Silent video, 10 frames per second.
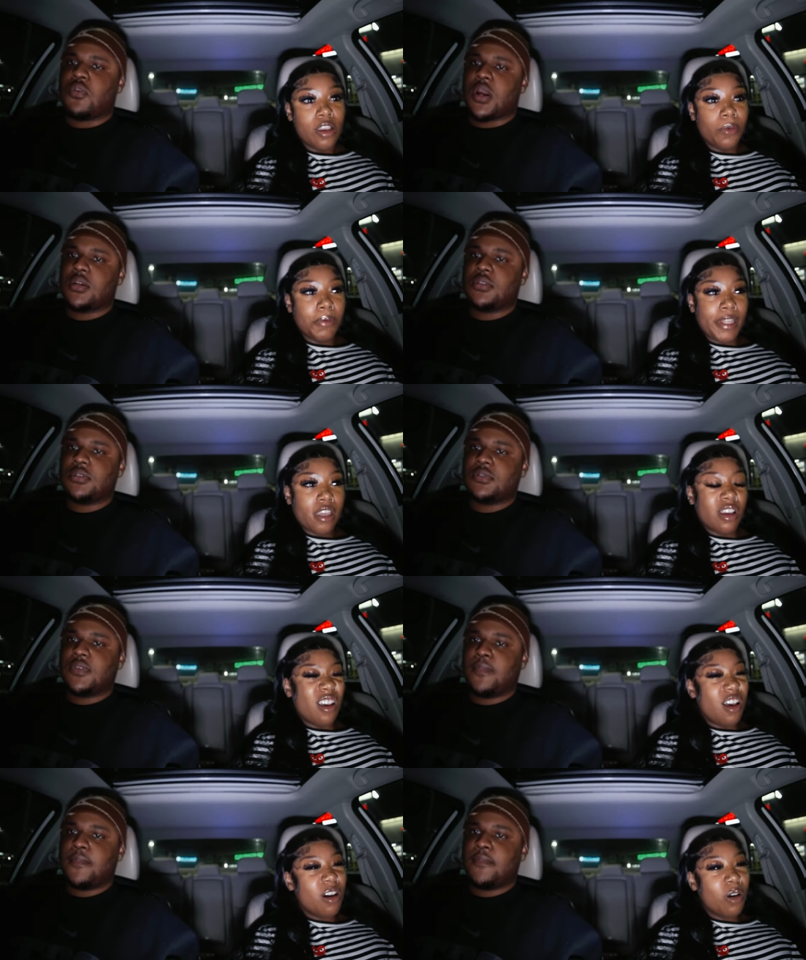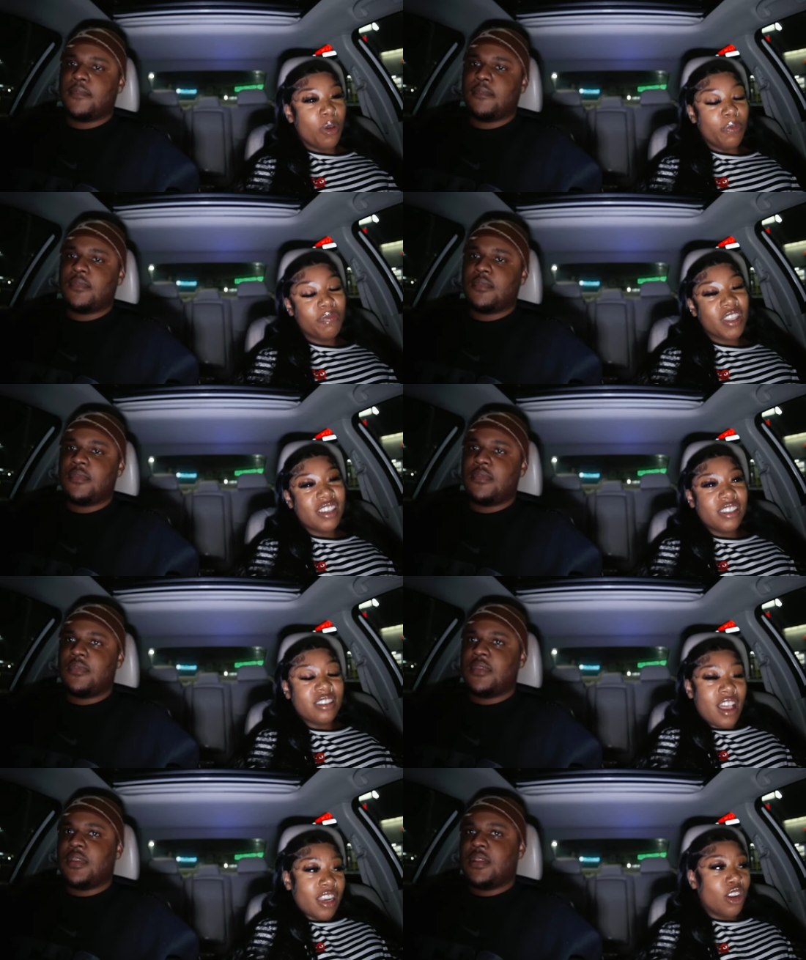Speaker 1: Right. We're like, oh, it's
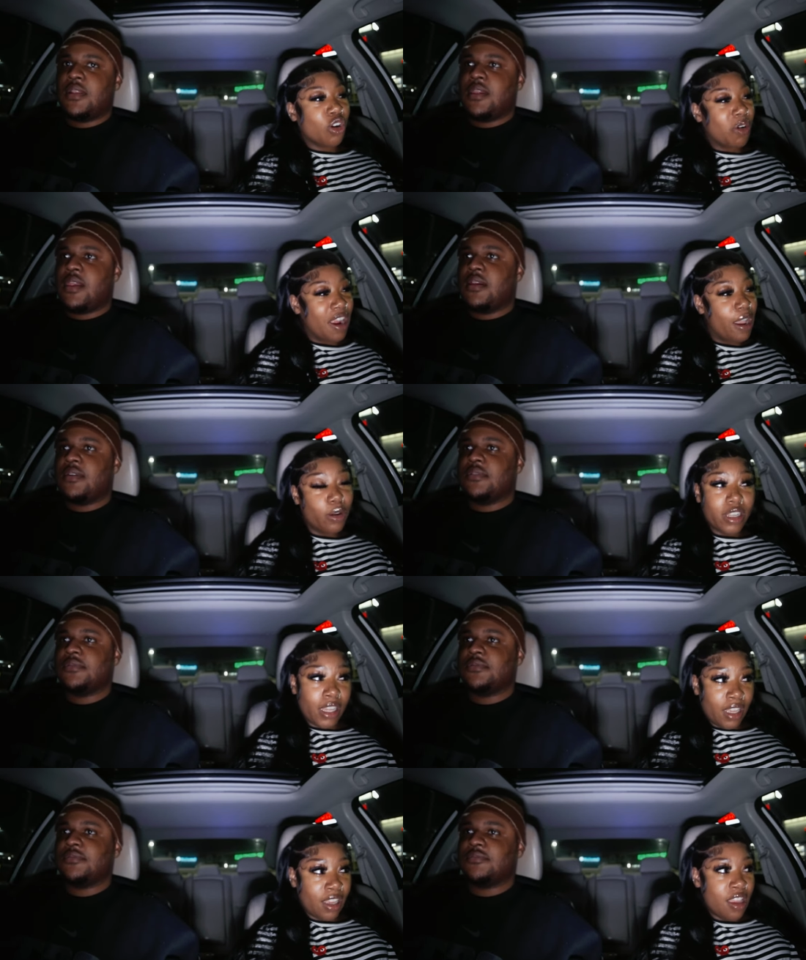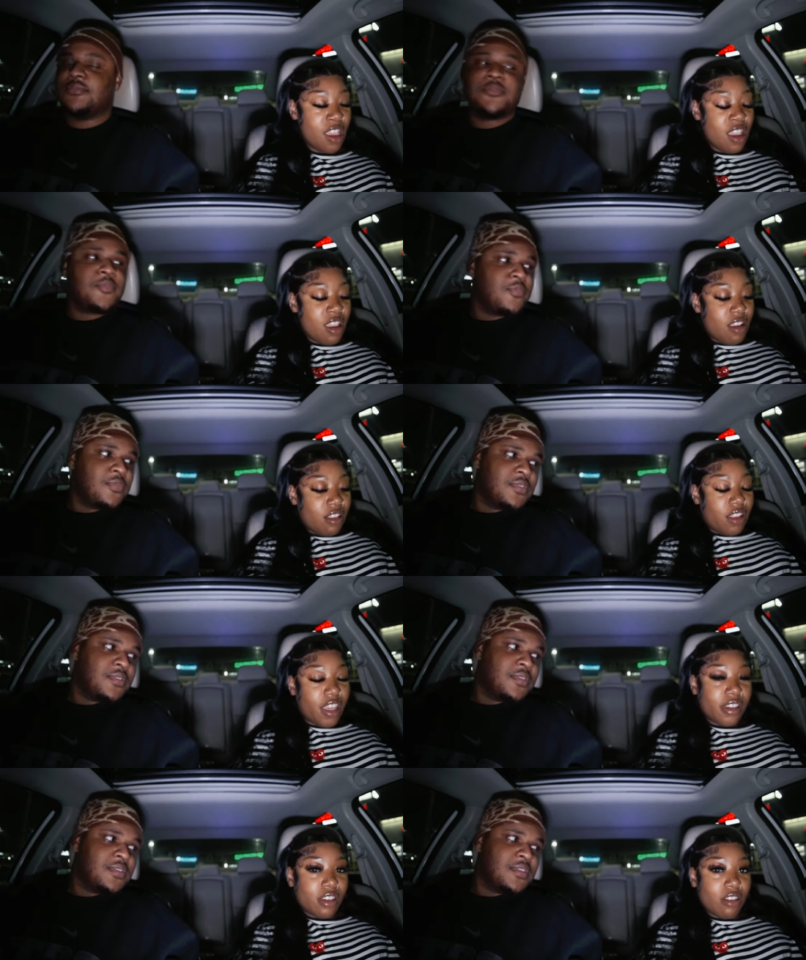kind of crowded.
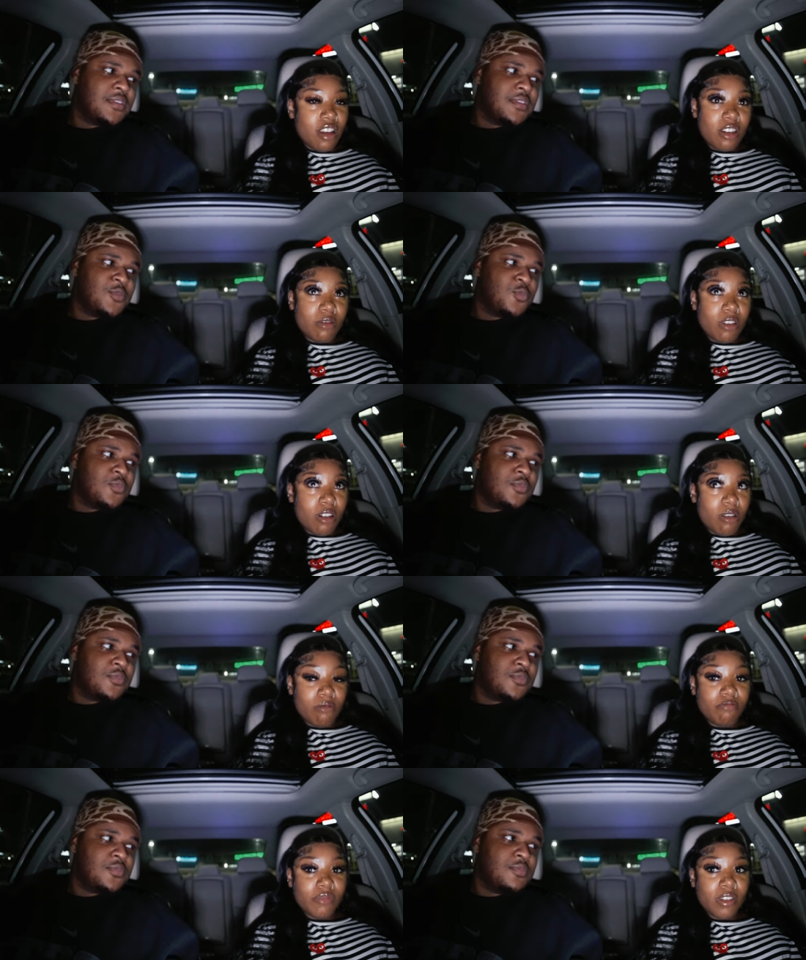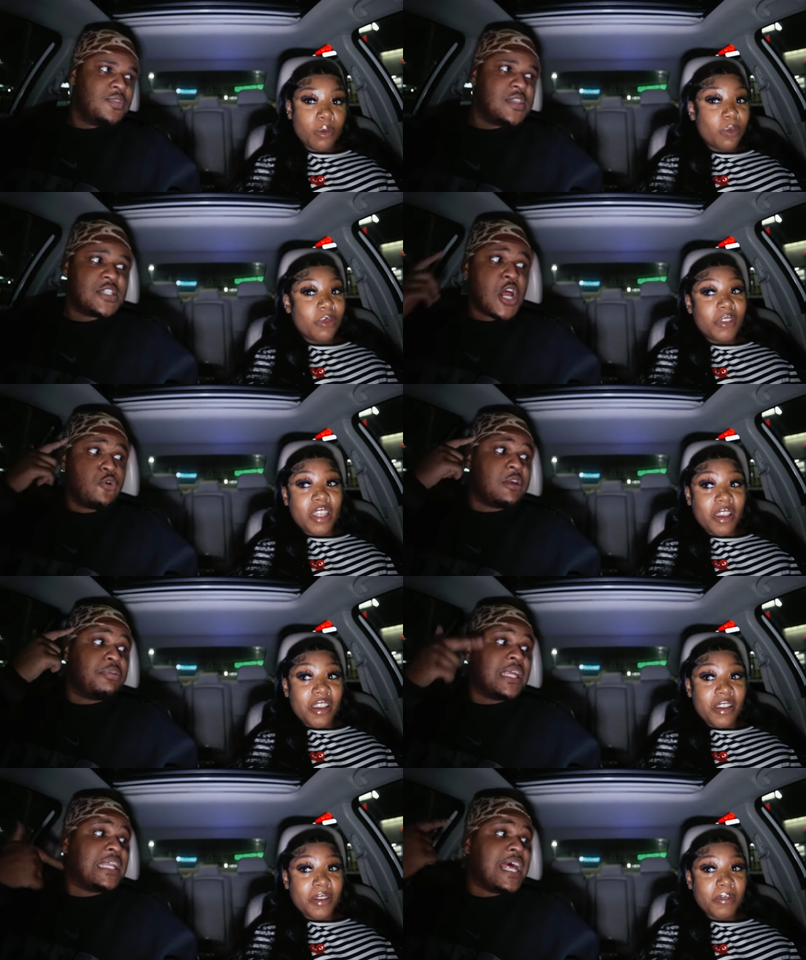Like I don't know. This is already the,
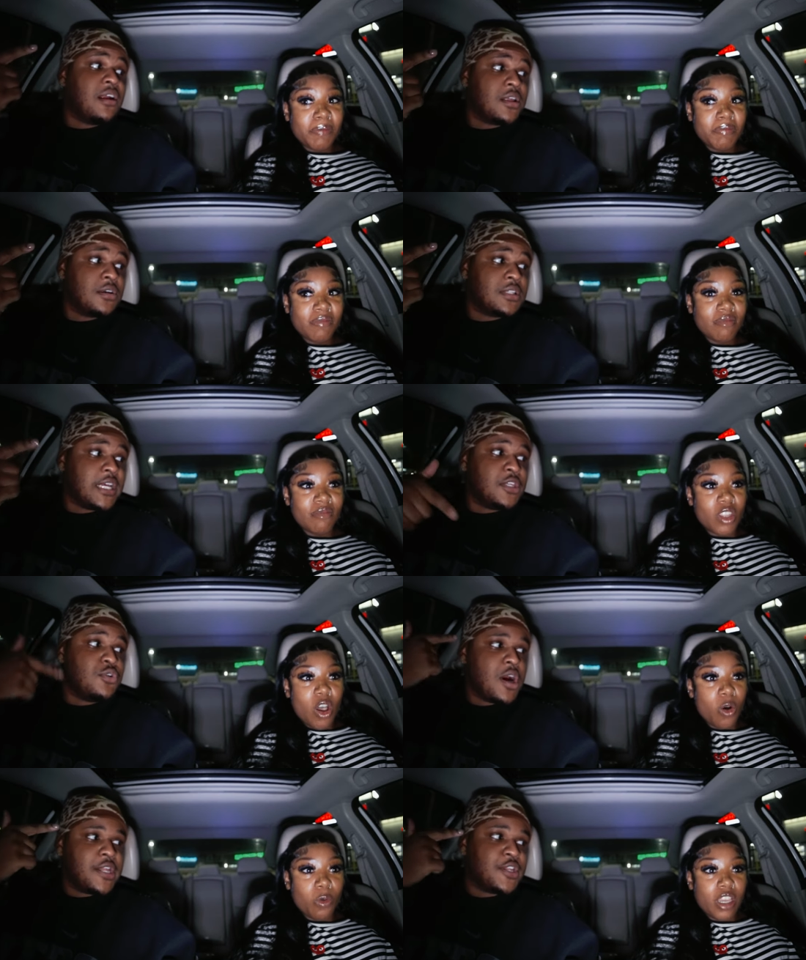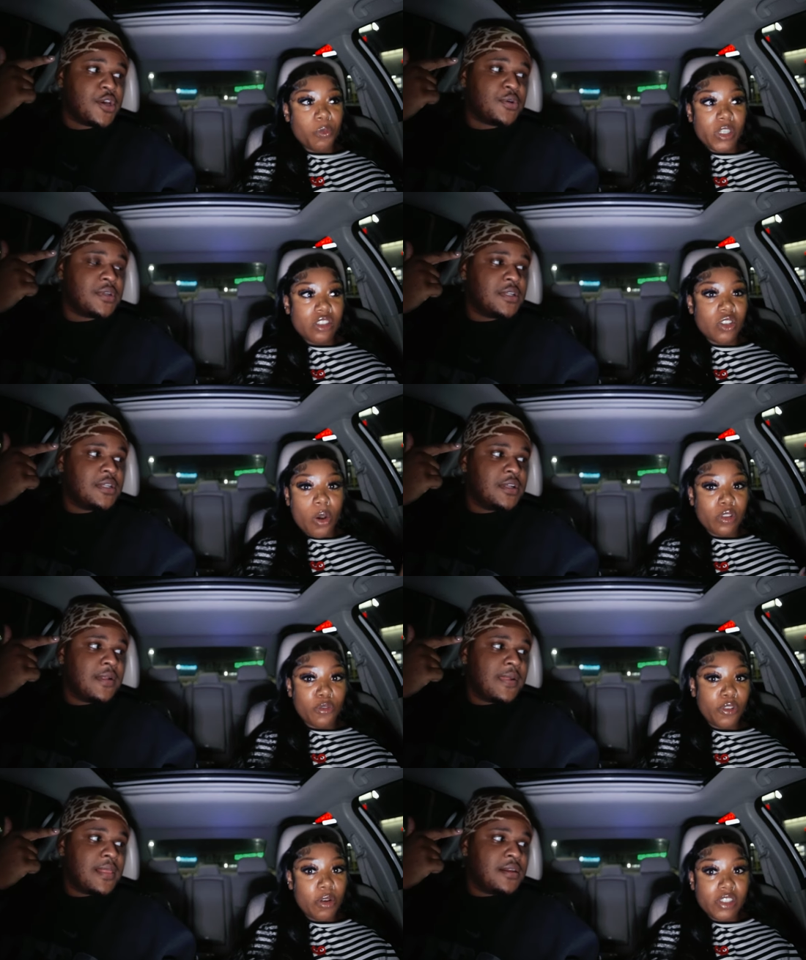
Speaker 2: planned out though. Like, no, it, we
Speaker 1: just go with the
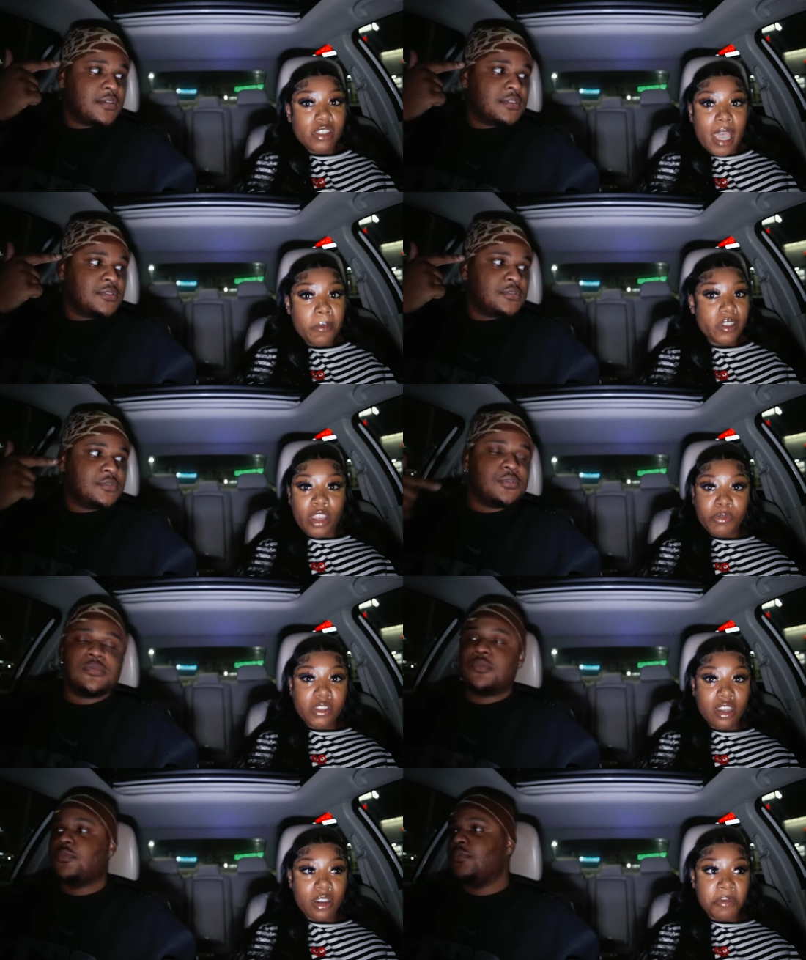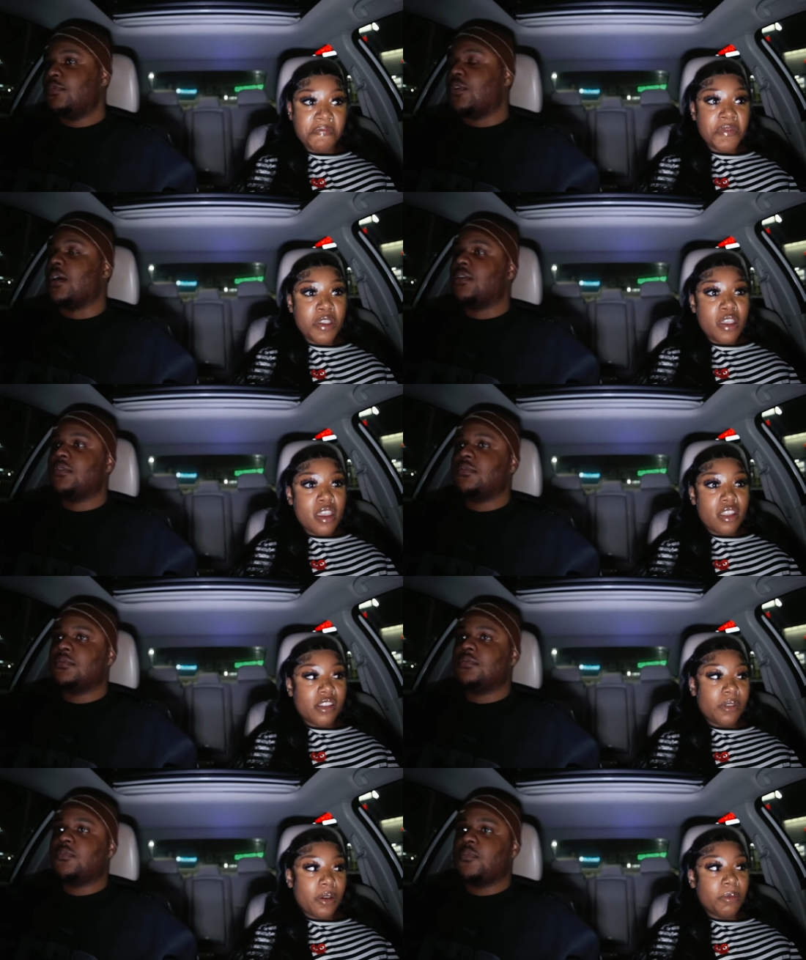flow. It just happens every time. And
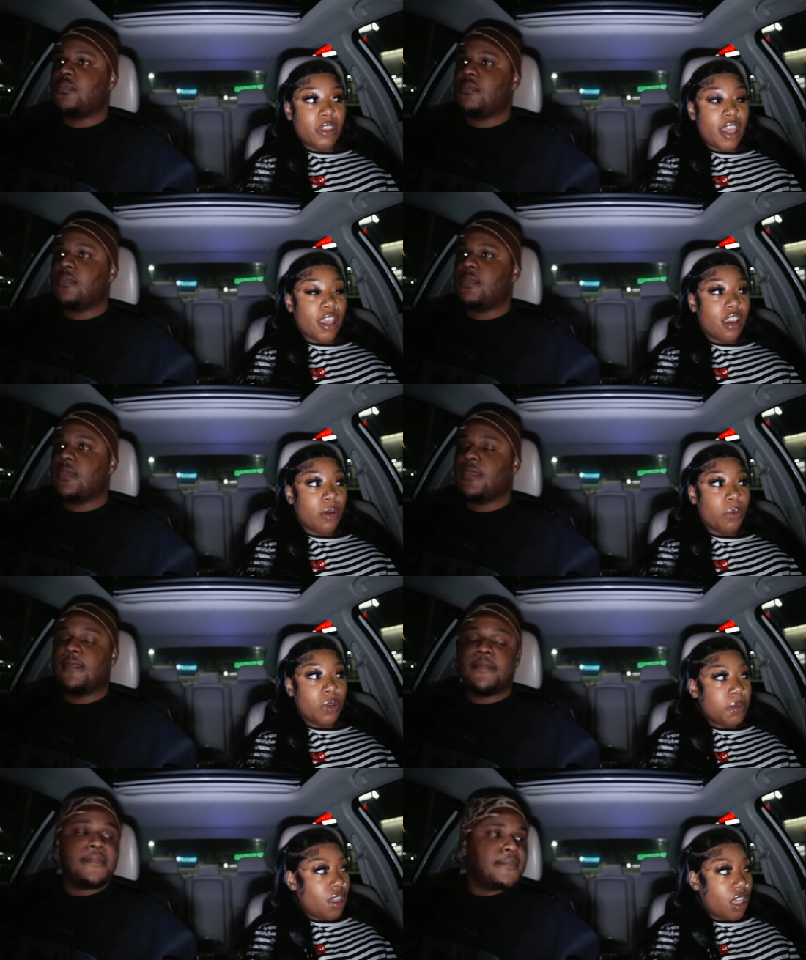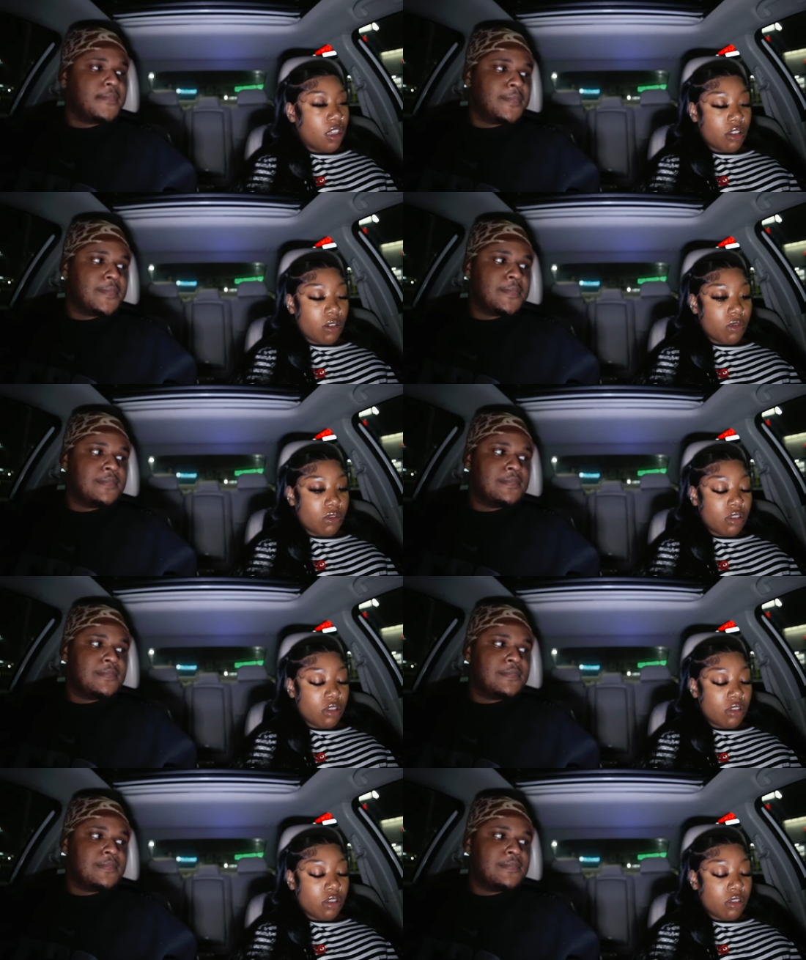then they'll be like, we'll be like, you